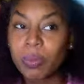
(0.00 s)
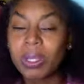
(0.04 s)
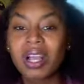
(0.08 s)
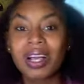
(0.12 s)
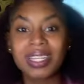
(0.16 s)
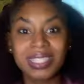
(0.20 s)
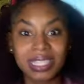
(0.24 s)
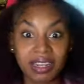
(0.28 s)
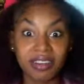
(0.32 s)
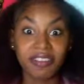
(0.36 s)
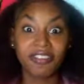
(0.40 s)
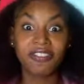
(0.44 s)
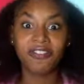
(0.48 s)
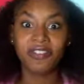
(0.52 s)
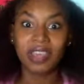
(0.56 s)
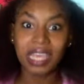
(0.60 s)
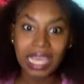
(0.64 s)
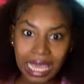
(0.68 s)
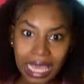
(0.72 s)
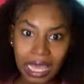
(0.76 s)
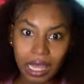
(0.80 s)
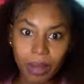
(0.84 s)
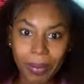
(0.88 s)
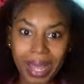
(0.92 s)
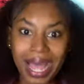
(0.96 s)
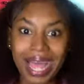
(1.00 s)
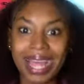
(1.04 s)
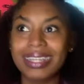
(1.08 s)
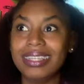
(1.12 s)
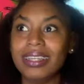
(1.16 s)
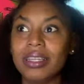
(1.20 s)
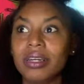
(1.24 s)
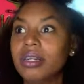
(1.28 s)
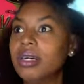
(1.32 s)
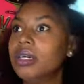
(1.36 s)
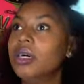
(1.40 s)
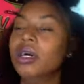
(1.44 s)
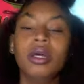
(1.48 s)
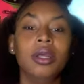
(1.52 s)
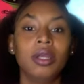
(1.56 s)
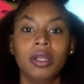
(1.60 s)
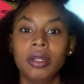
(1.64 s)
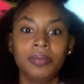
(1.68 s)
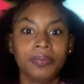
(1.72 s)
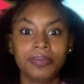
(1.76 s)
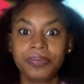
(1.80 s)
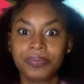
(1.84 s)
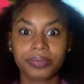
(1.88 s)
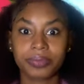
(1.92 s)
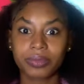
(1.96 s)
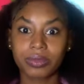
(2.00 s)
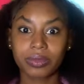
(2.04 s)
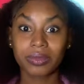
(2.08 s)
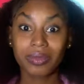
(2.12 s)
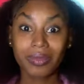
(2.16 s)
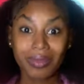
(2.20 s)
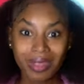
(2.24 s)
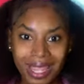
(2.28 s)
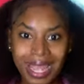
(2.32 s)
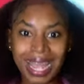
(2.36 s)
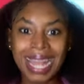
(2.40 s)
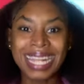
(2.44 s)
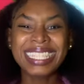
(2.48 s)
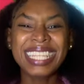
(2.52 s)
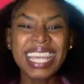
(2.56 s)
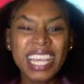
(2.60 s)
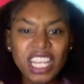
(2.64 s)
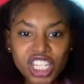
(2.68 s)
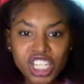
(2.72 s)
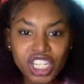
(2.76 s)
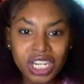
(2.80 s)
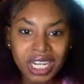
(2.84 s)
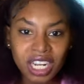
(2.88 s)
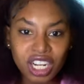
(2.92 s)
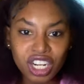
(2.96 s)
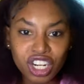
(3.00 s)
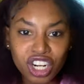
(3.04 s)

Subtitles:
because of the fame and the attention a